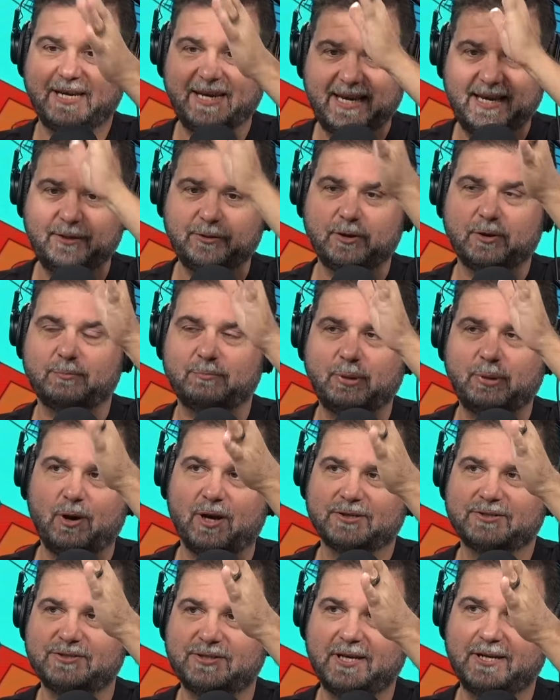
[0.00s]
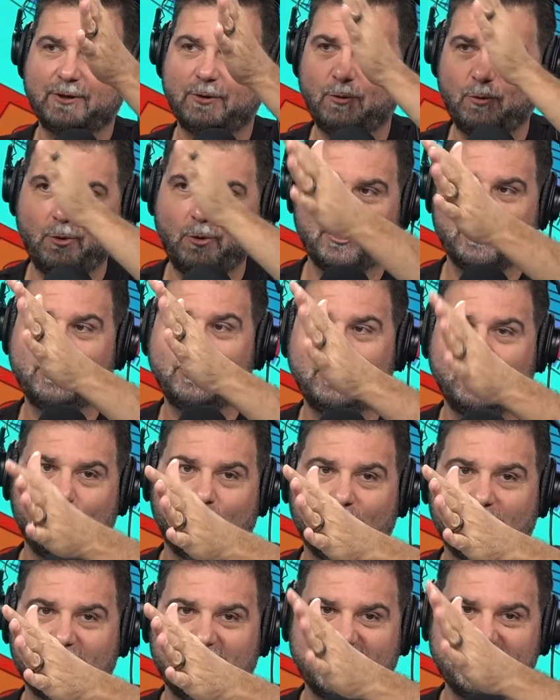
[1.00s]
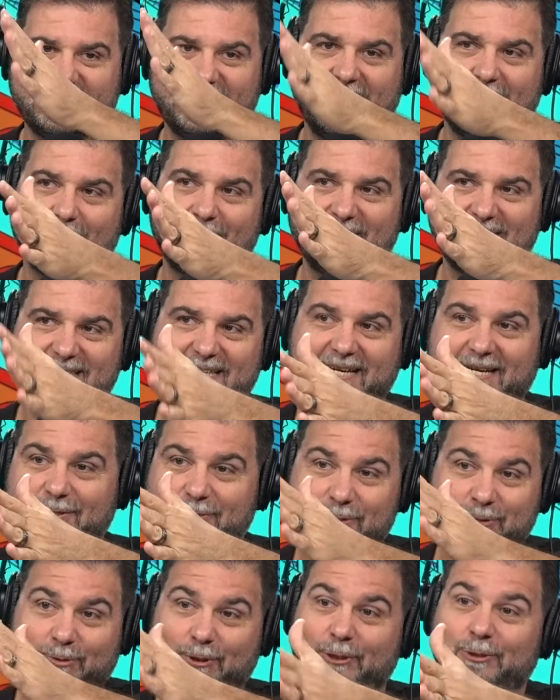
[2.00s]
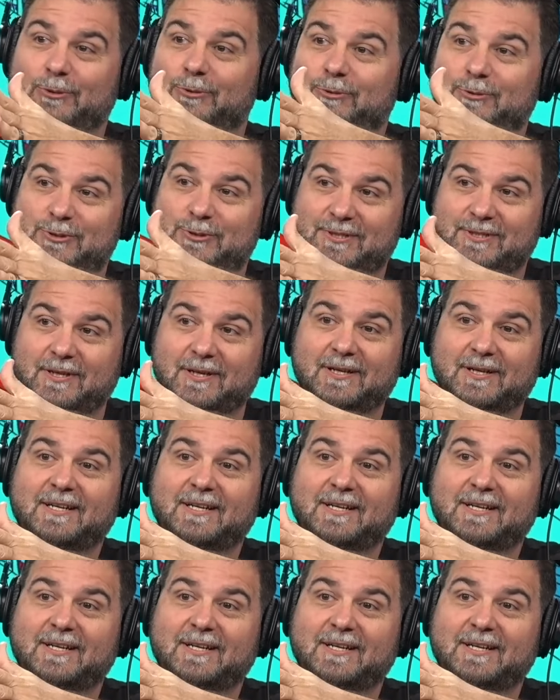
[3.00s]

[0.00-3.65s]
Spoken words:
Either Boston or New York is guaranteed to lose.